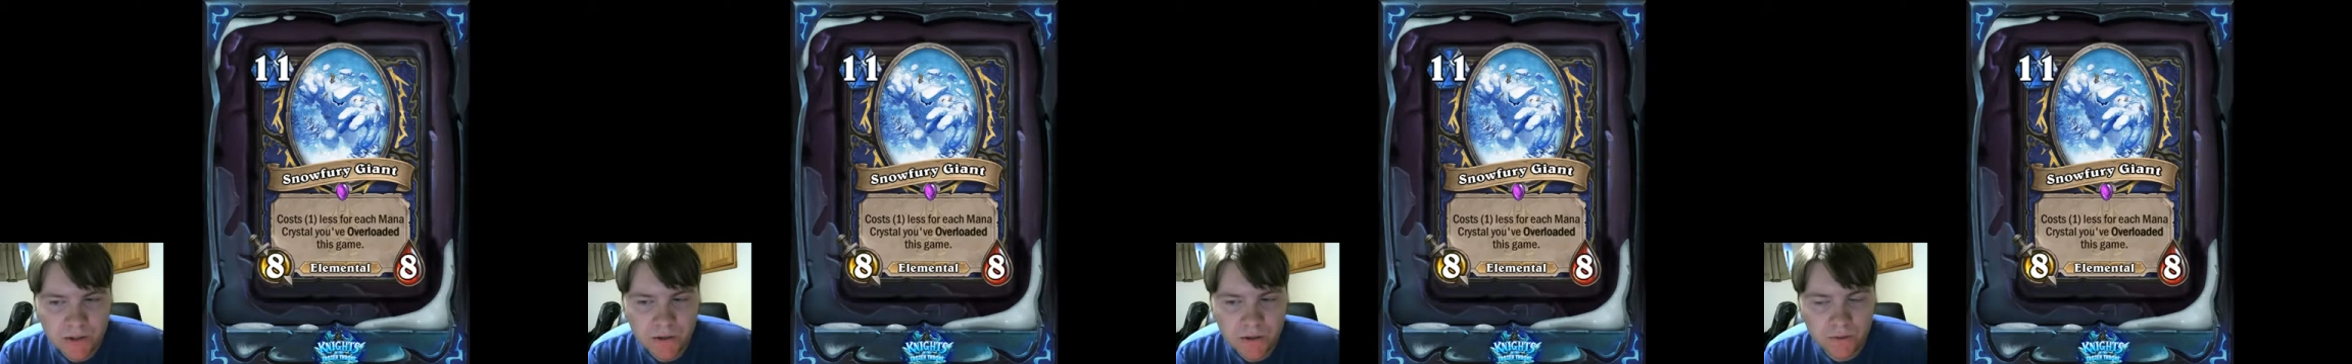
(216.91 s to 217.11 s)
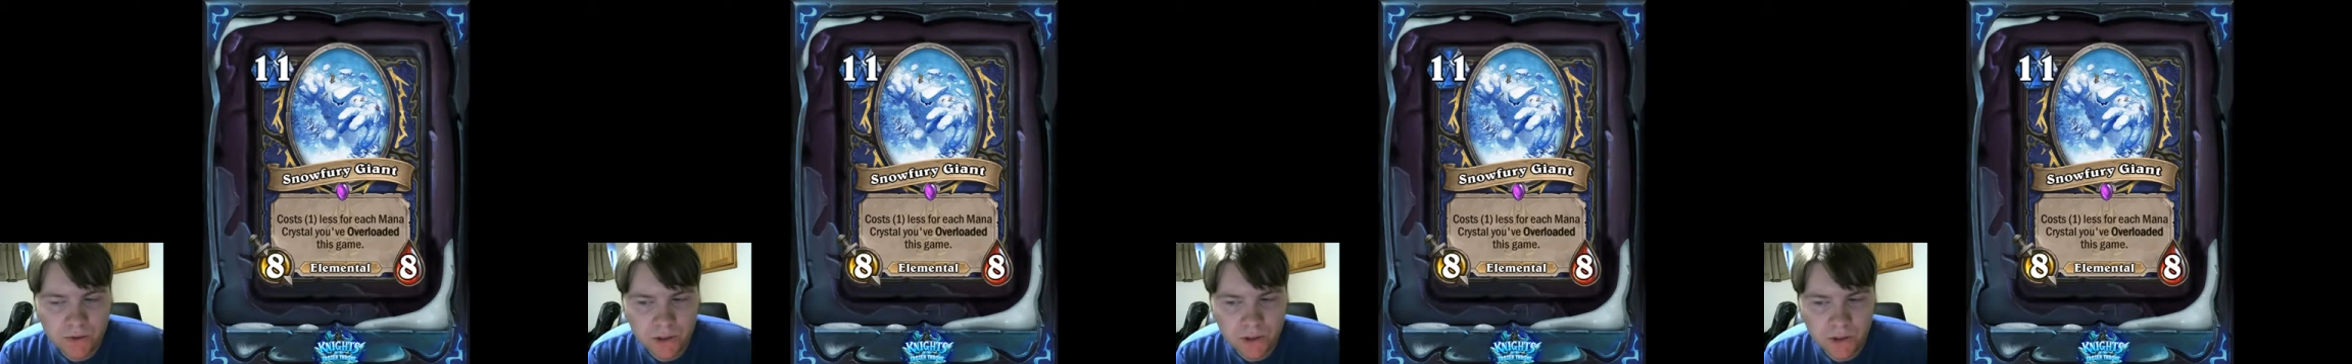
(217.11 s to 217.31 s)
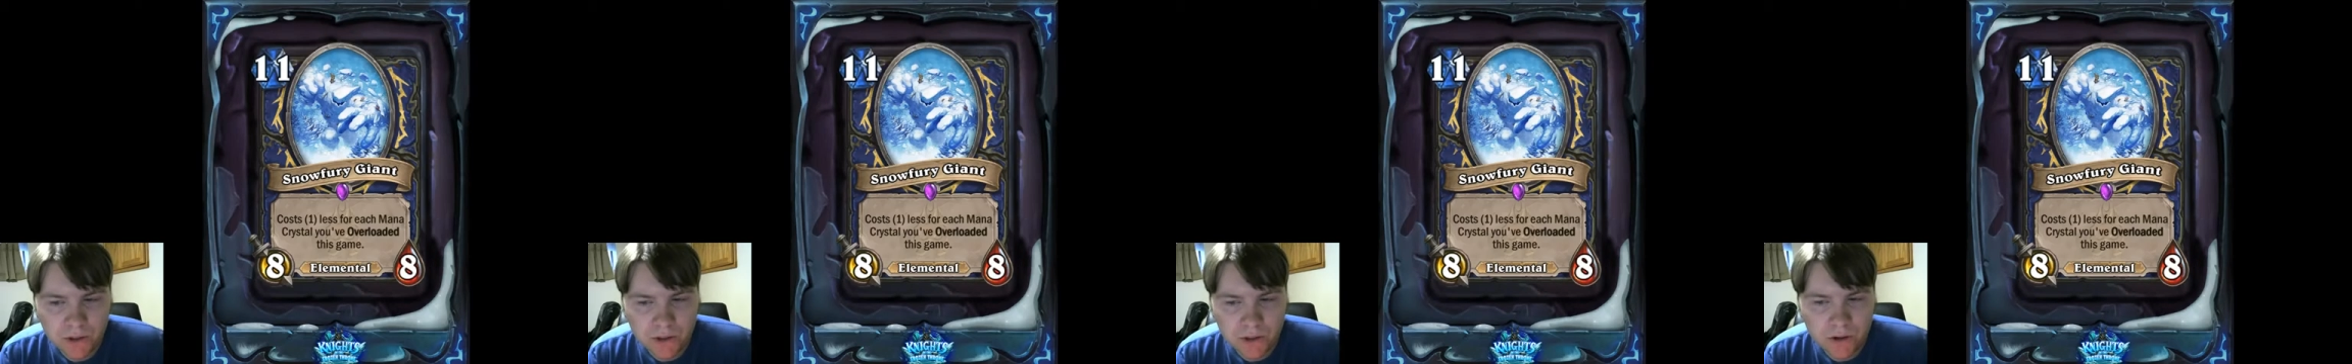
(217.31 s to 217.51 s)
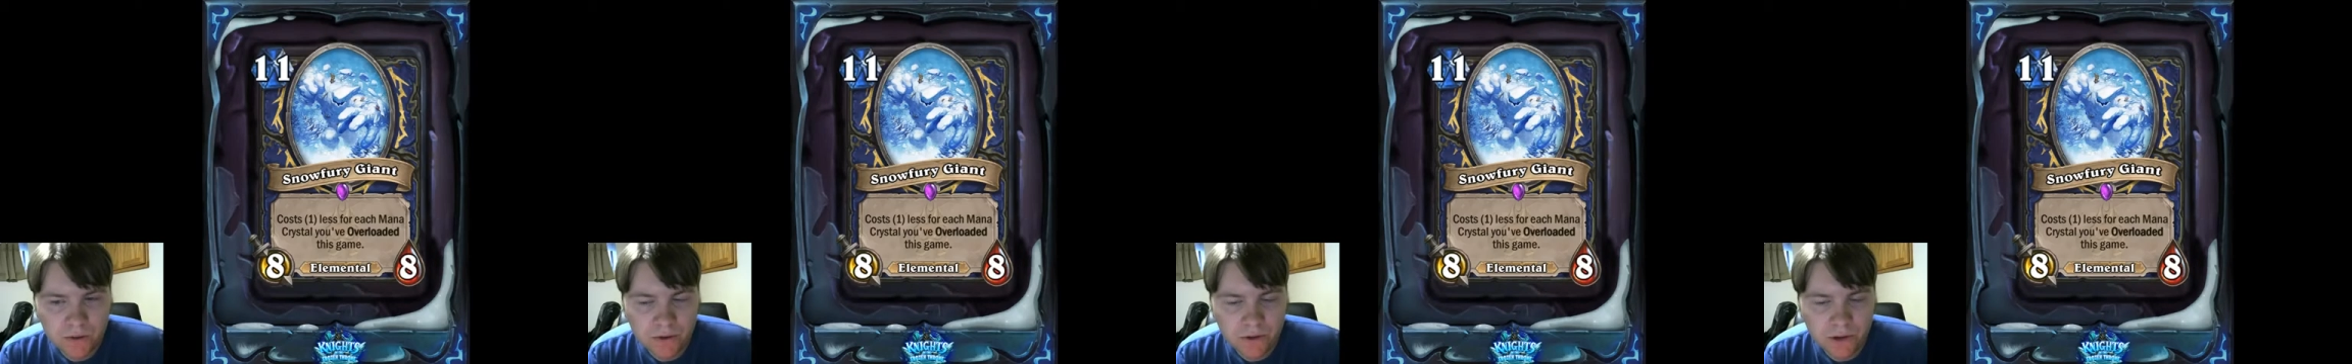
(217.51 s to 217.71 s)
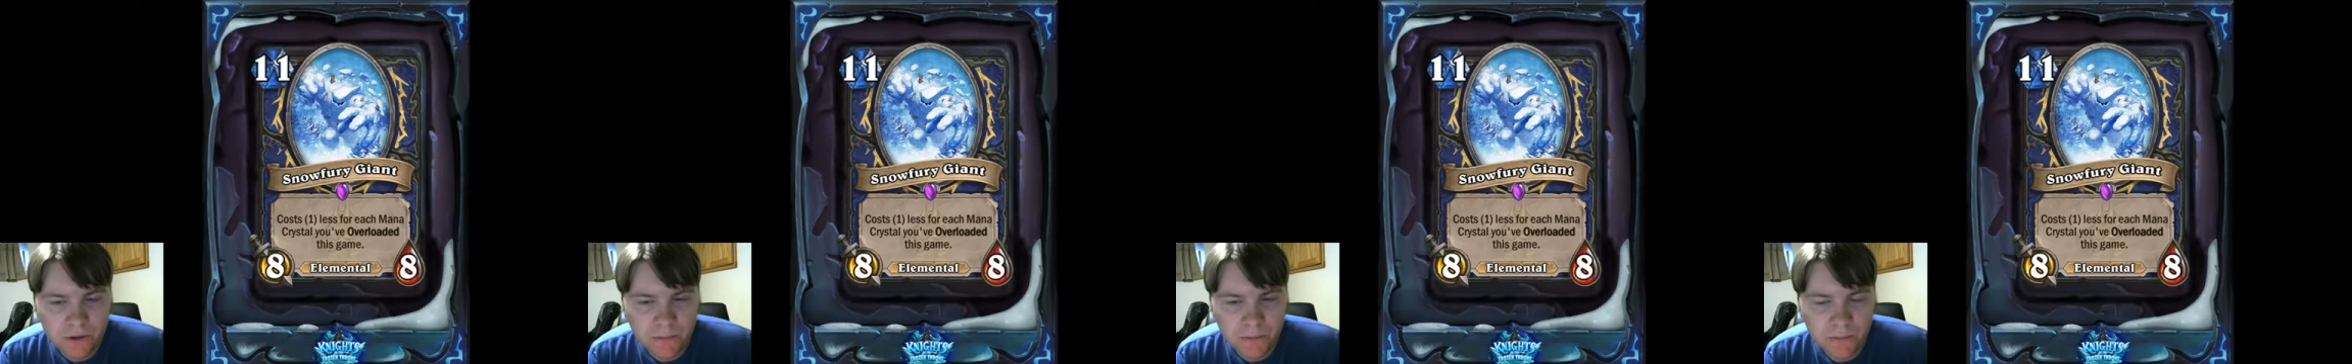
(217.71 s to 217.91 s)
uses all
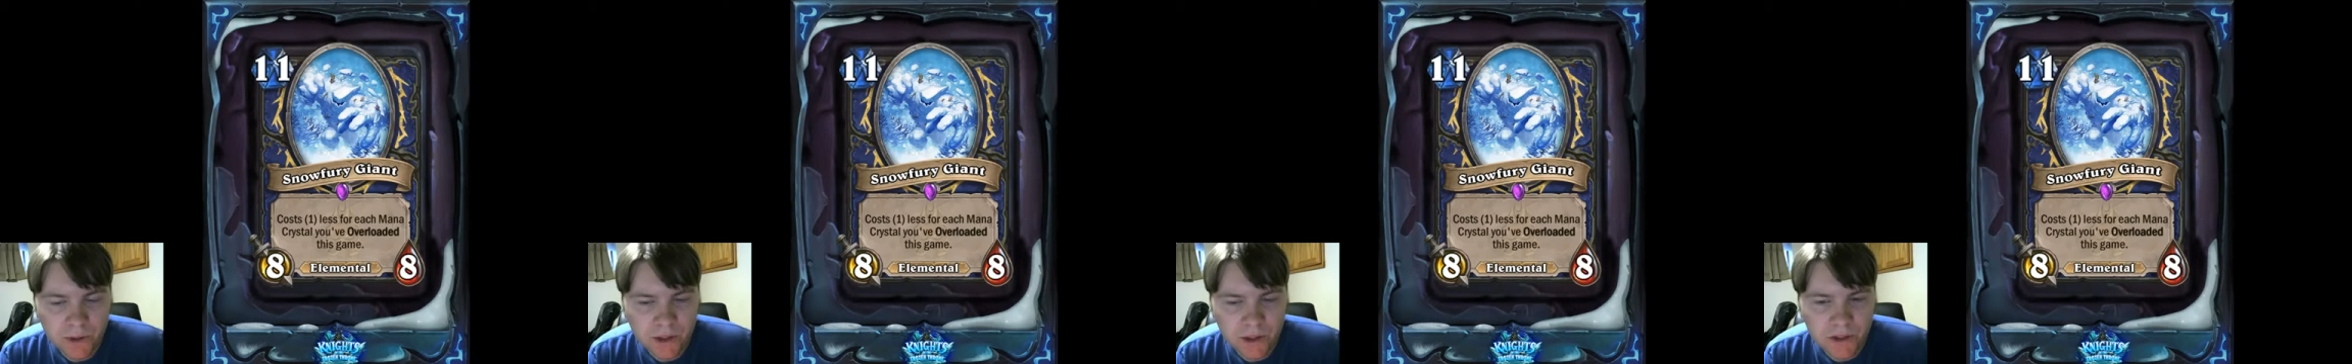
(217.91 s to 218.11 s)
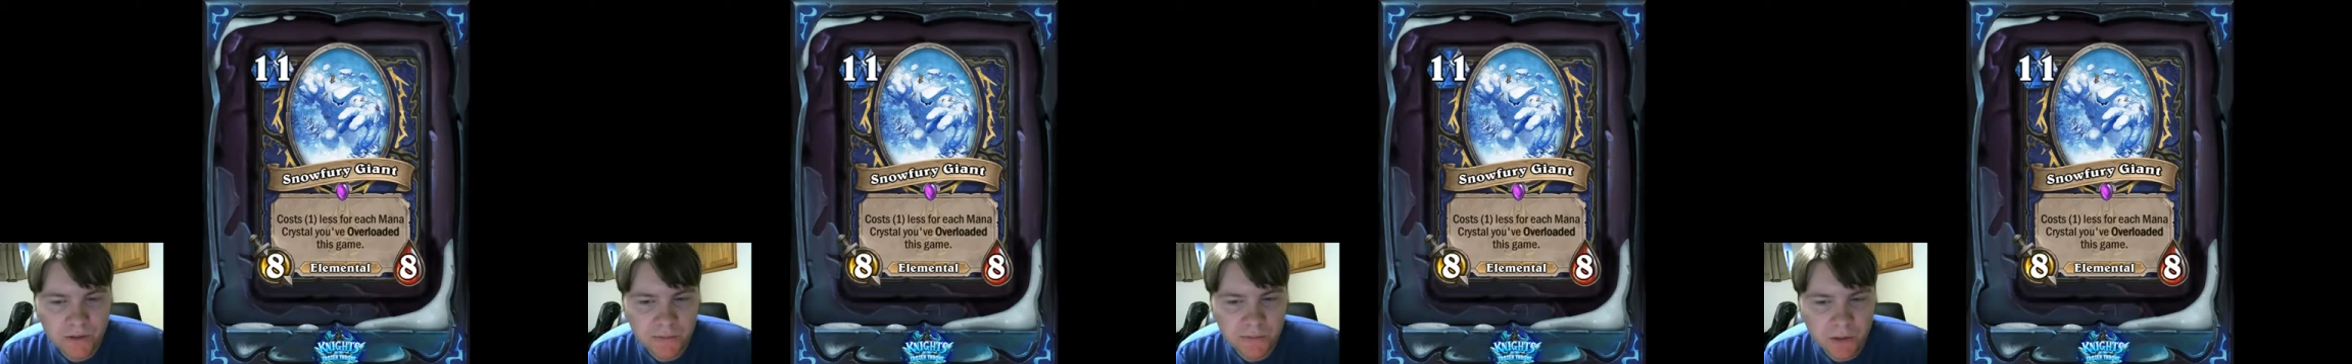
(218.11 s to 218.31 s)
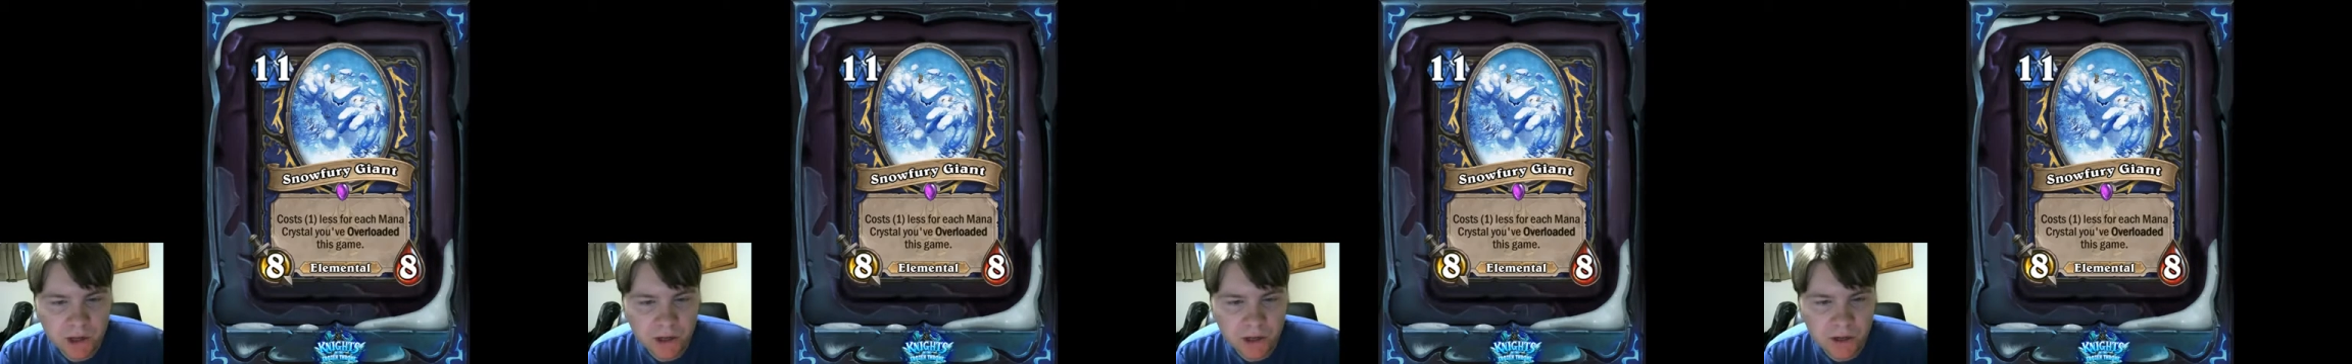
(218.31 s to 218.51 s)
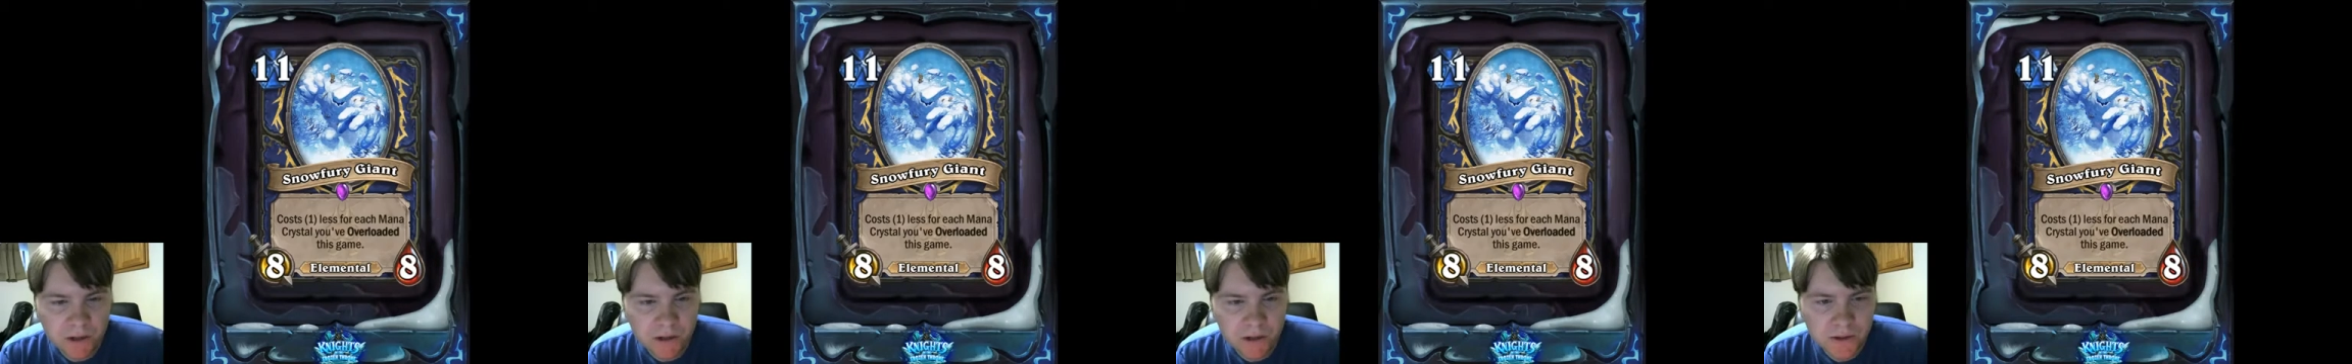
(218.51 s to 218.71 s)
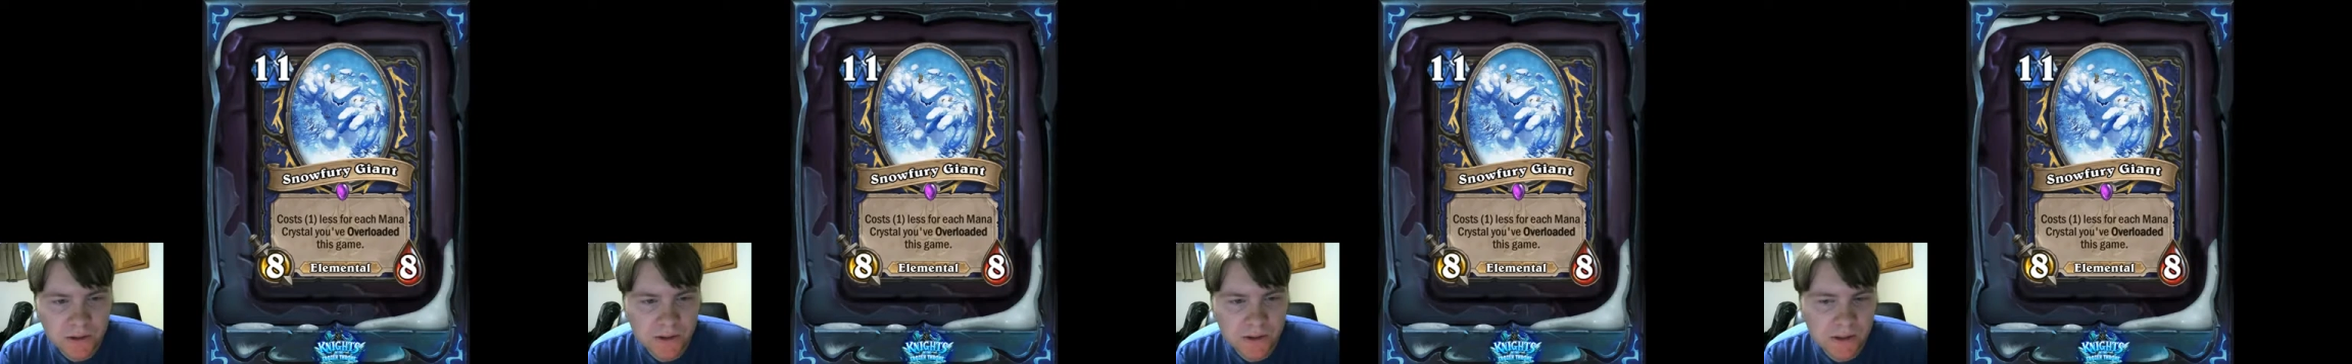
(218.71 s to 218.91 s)
the biggest
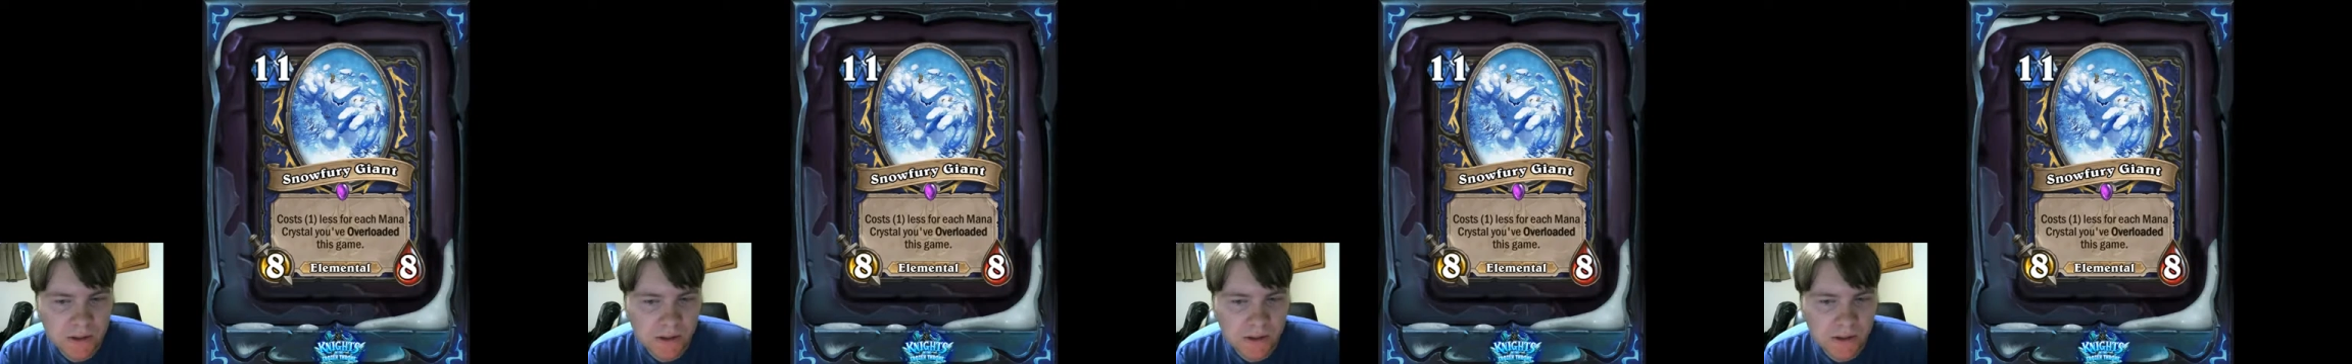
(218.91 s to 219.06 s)
minions,